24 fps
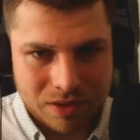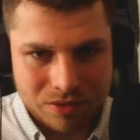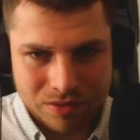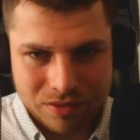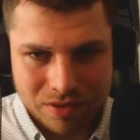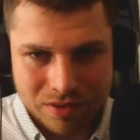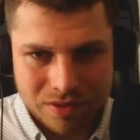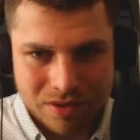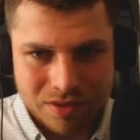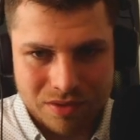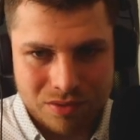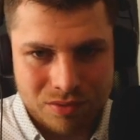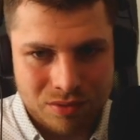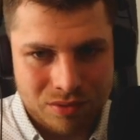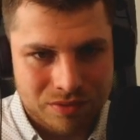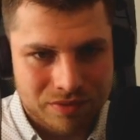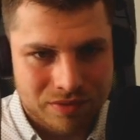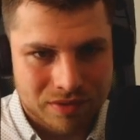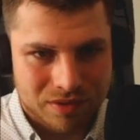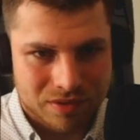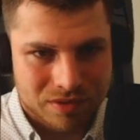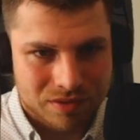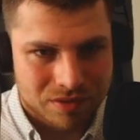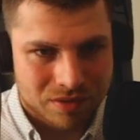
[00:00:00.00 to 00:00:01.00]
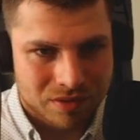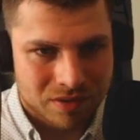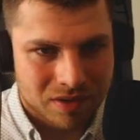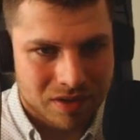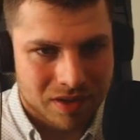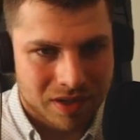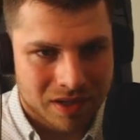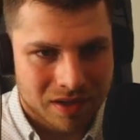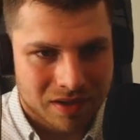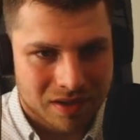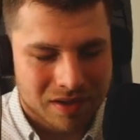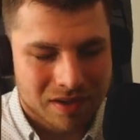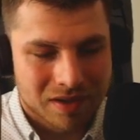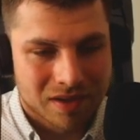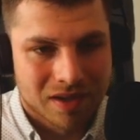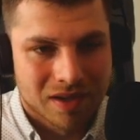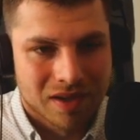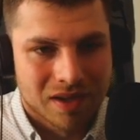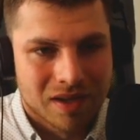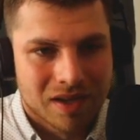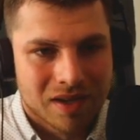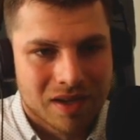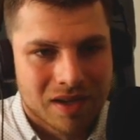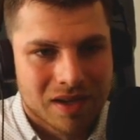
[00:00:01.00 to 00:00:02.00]
this is good for sorting,
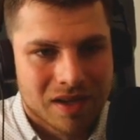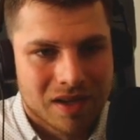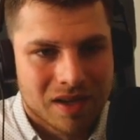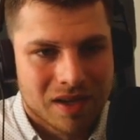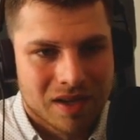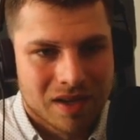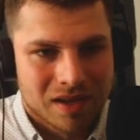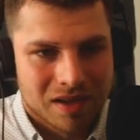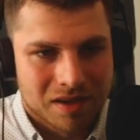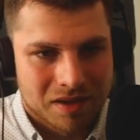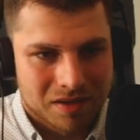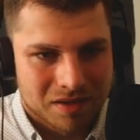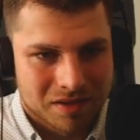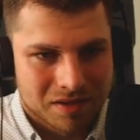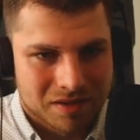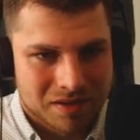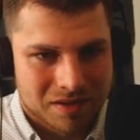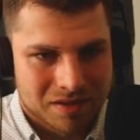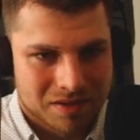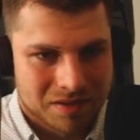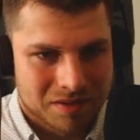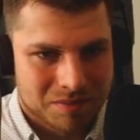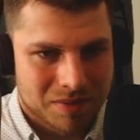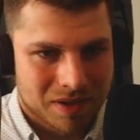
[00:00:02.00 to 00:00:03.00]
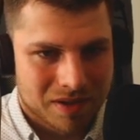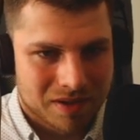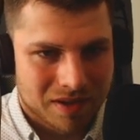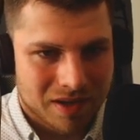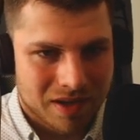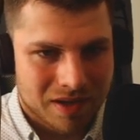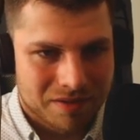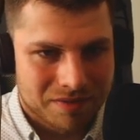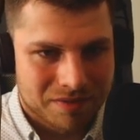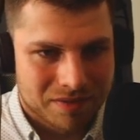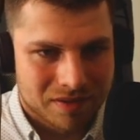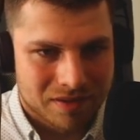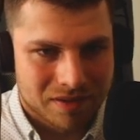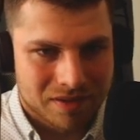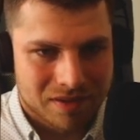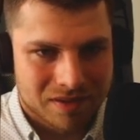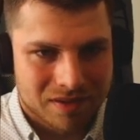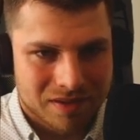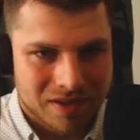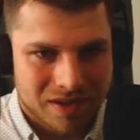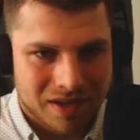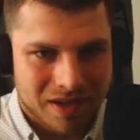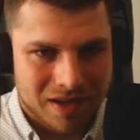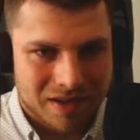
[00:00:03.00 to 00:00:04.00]
but careful
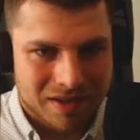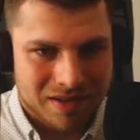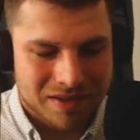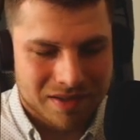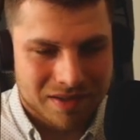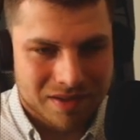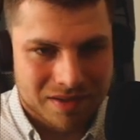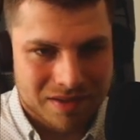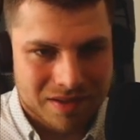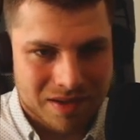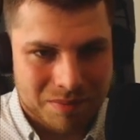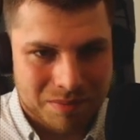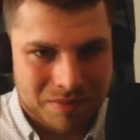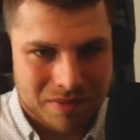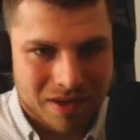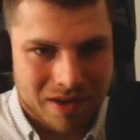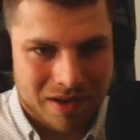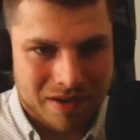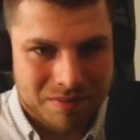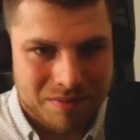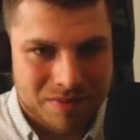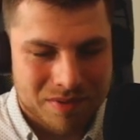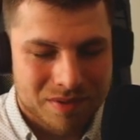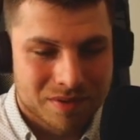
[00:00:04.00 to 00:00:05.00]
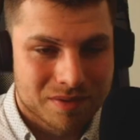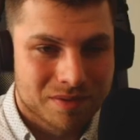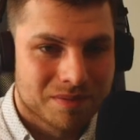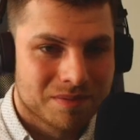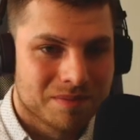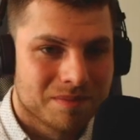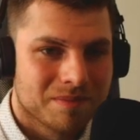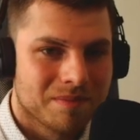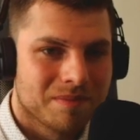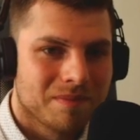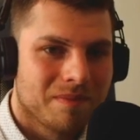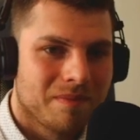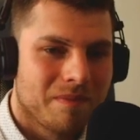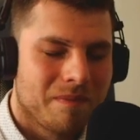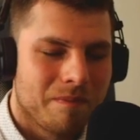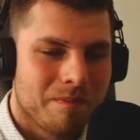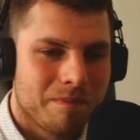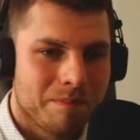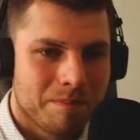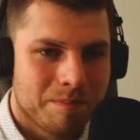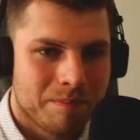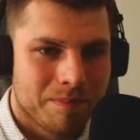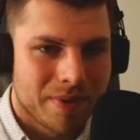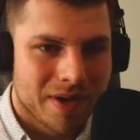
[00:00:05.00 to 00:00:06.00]
that sometimes
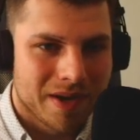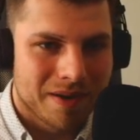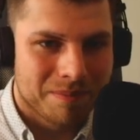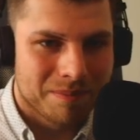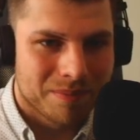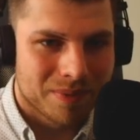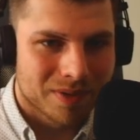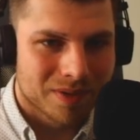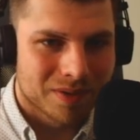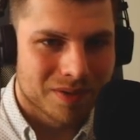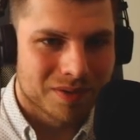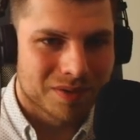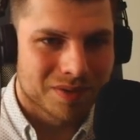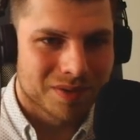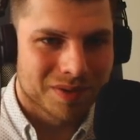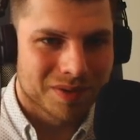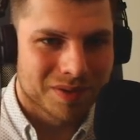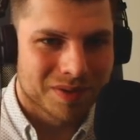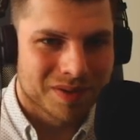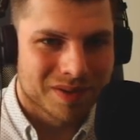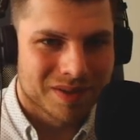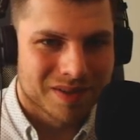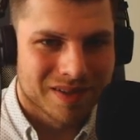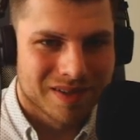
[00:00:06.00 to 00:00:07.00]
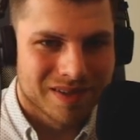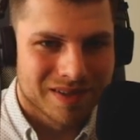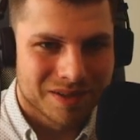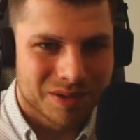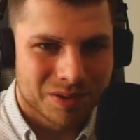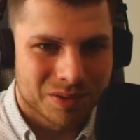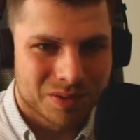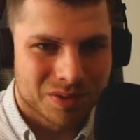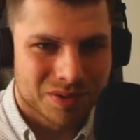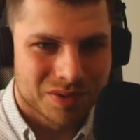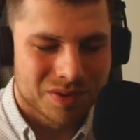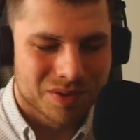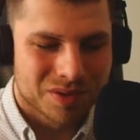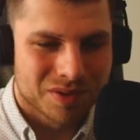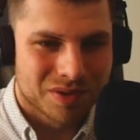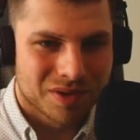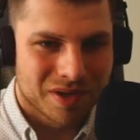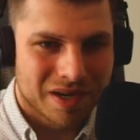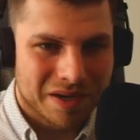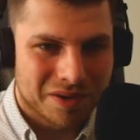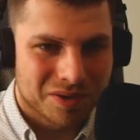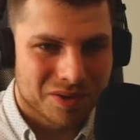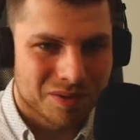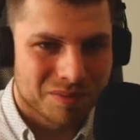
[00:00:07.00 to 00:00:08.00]
people use
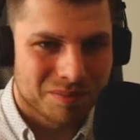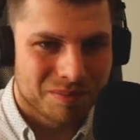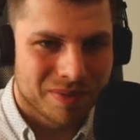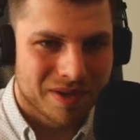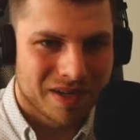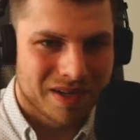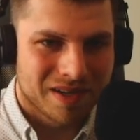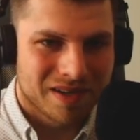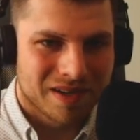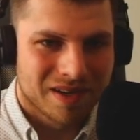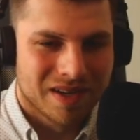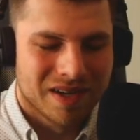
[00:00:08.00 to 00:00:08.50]
string compare